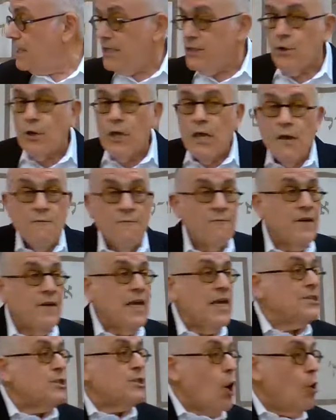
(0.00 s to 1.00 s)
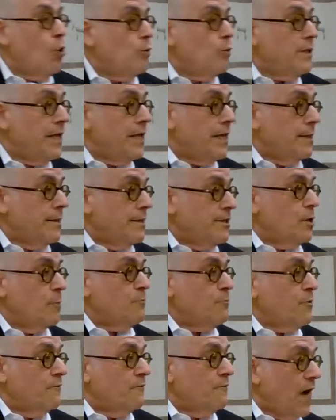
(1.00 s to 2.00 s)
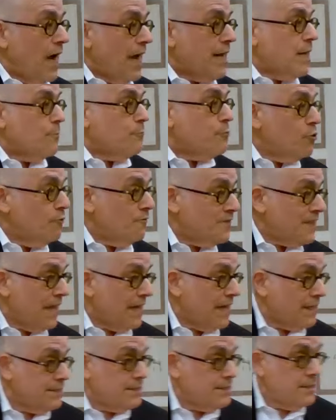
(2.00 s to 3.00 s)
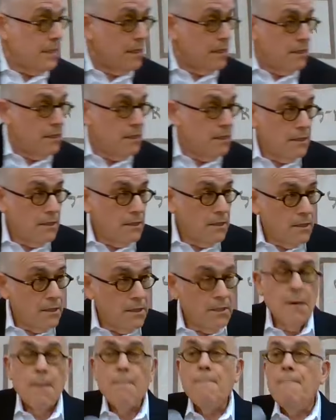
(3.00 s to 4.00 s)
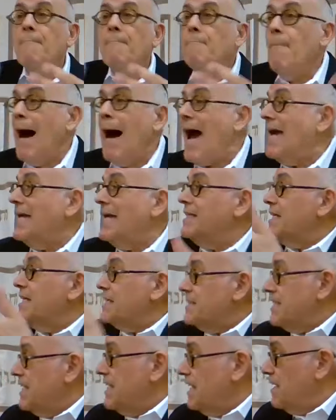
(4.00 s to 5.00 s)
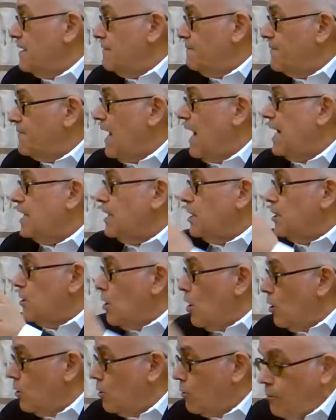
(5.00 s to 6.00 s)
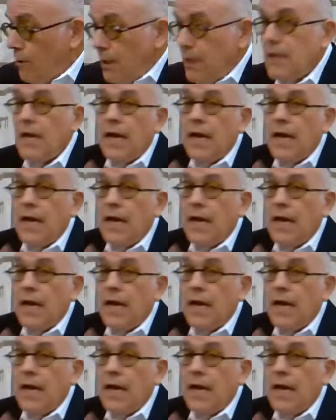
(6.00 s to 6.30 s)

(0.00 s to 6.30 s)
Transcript: So if it's only to provide a proof text, I tachsev. How do you know?